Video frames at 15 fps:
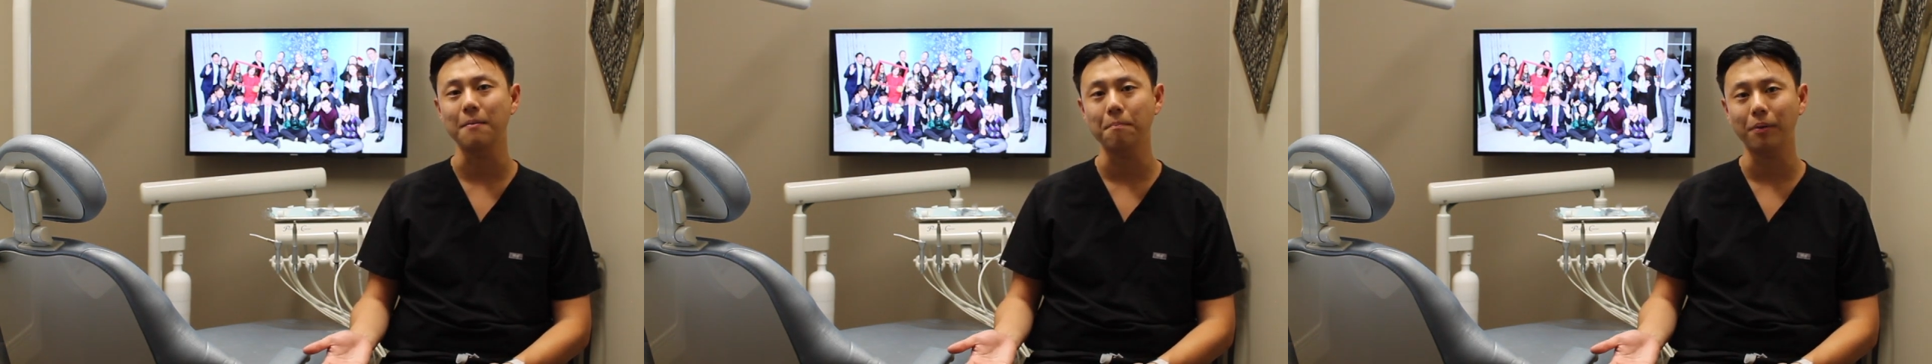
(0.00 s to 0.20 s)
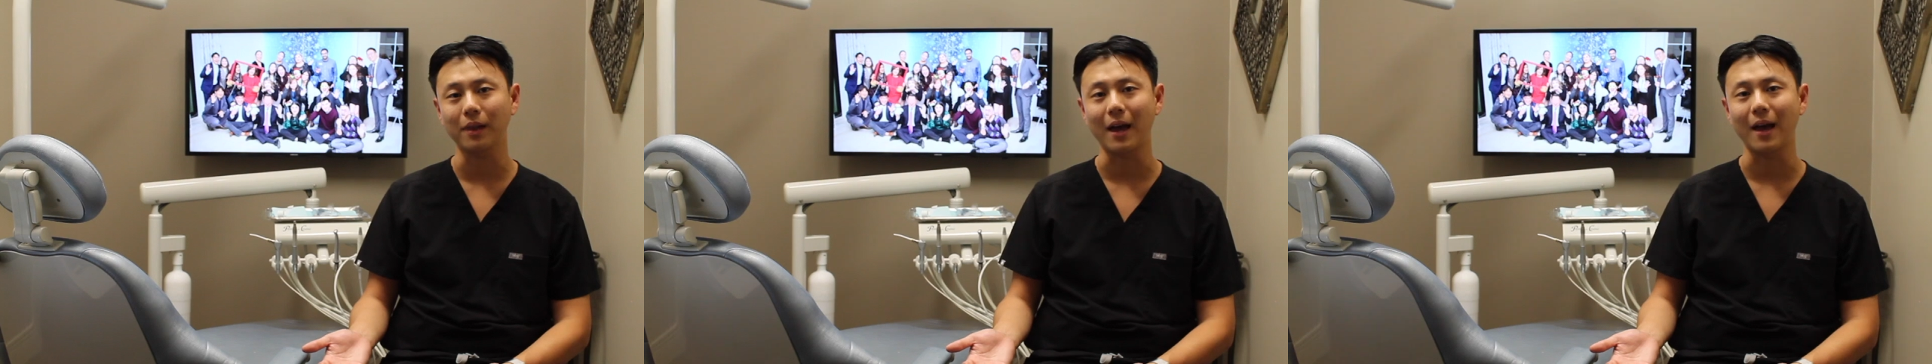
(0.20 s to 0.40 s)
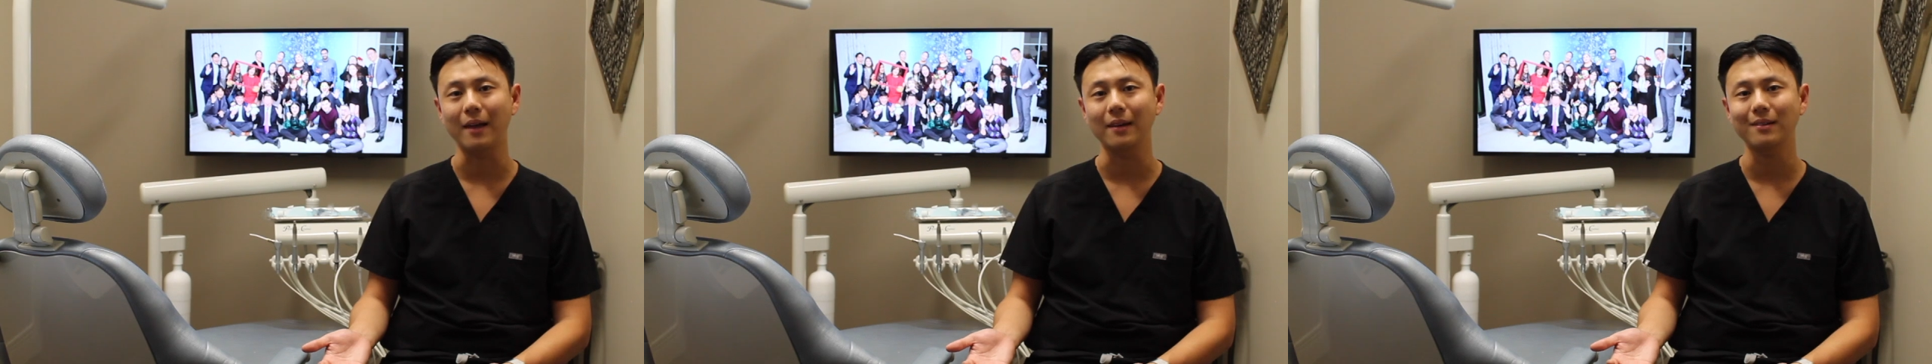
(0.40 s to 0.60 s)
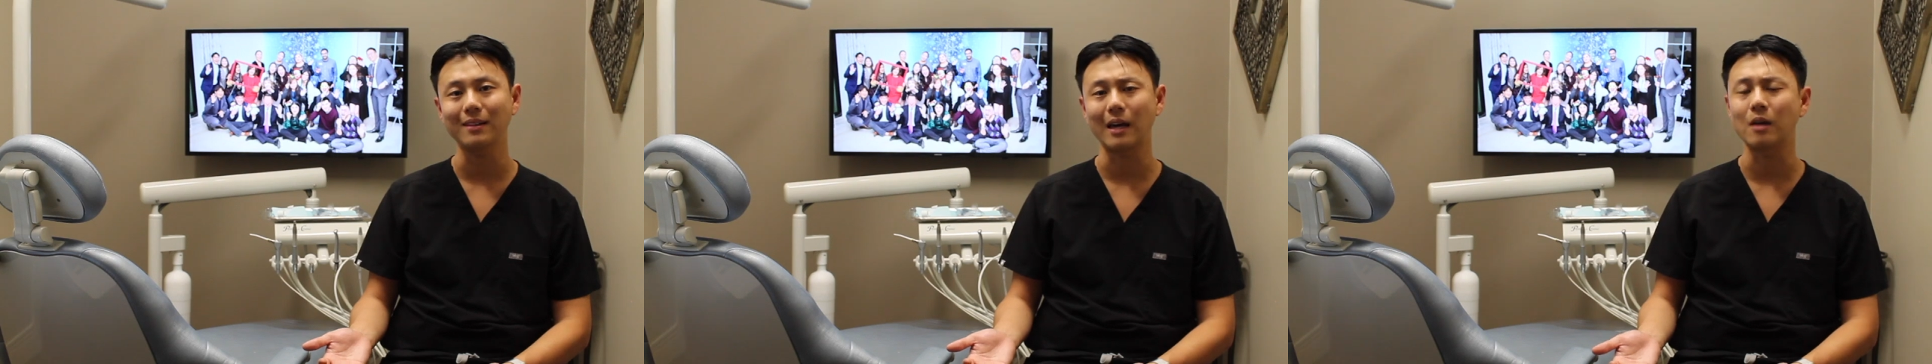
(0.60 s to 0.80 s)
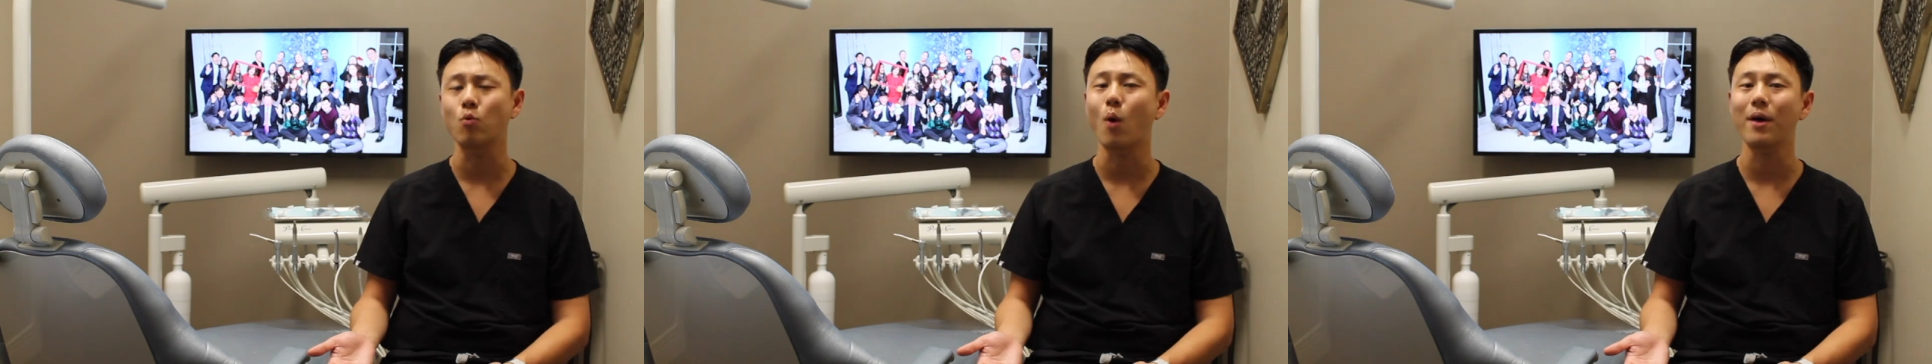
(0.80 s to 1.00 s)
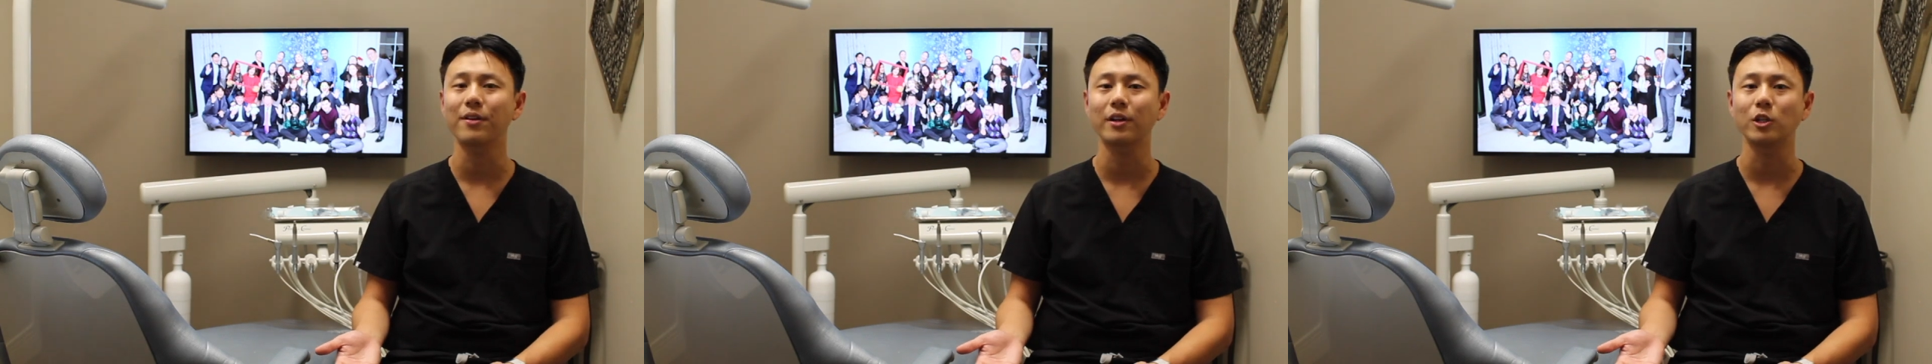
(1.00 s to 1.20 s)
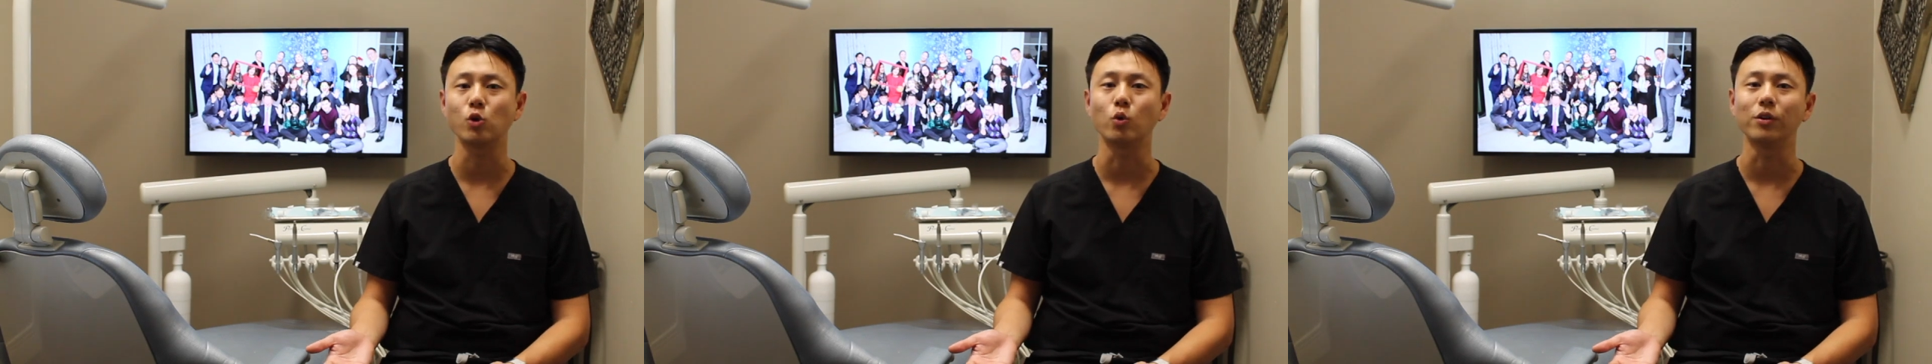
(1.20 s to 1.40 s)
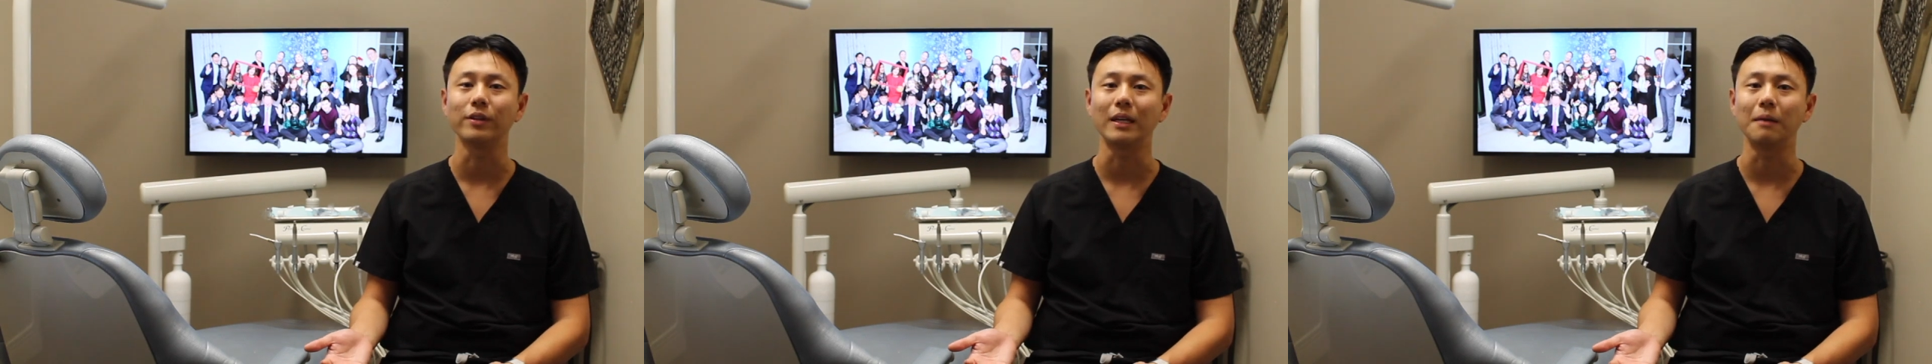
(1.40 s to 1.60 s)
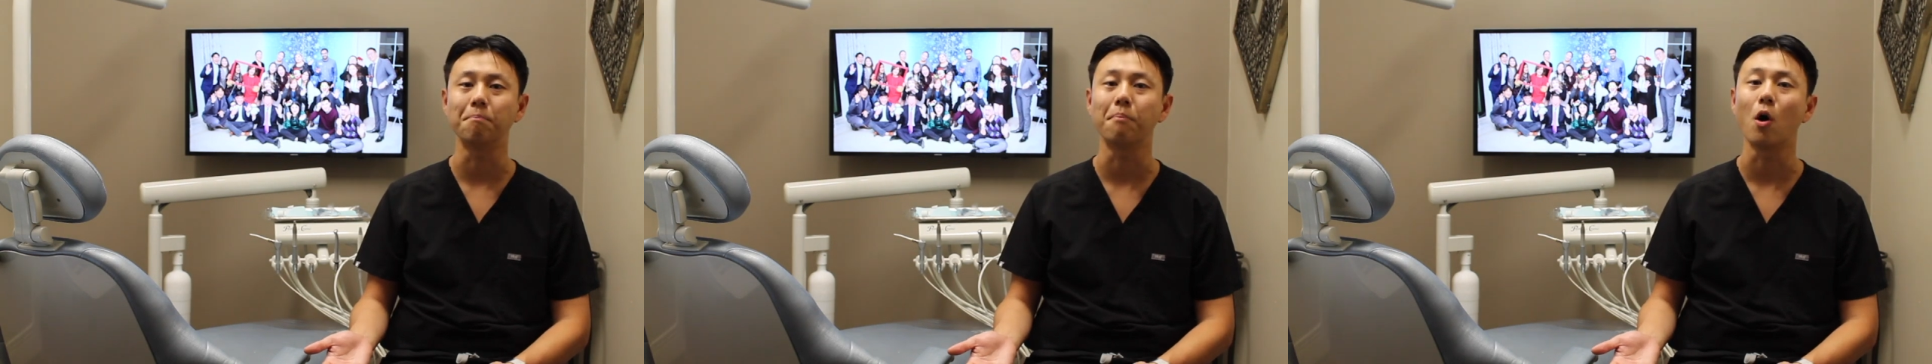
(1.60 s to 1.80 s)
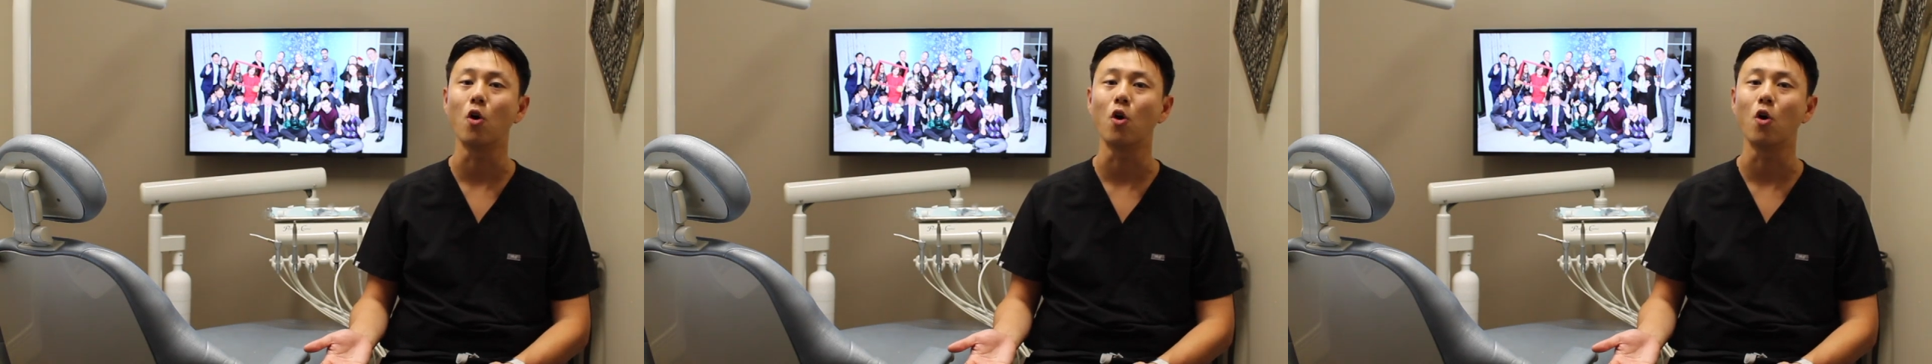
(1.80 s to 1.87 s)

implants and whether you will need